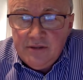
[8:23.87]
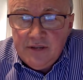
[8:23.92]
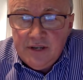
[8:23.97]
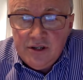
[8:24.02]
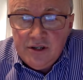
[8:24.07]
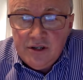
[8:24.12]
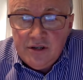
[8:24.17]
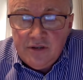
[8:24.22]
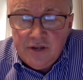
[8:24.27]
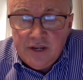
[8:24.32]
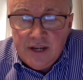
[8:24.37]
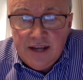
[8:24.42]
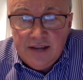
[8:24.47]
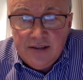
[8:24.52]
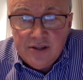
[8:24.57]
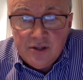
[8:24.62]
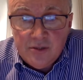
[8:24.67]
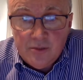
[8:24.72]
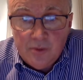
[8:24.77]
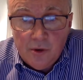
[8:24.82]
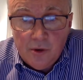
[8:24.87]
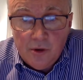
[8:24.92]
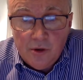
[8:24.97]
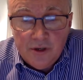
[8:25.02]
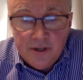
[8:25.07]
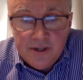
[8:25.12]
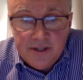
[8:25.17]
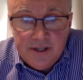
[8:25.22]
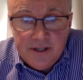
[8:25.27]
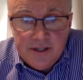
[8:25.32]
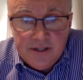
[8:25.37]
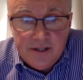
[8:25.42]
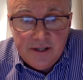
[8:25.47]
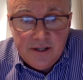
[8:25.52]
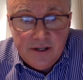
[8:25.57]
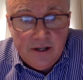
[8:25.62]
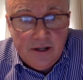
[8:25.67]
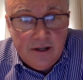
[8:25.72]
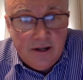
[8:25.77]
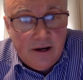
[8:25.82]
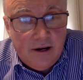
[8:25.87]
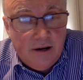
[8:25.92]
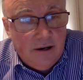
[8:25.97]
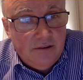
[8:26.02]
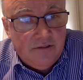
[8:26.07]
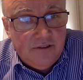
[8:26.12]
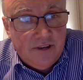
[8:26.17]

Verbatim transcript: intervention for cancers, but we're going to see a signal there.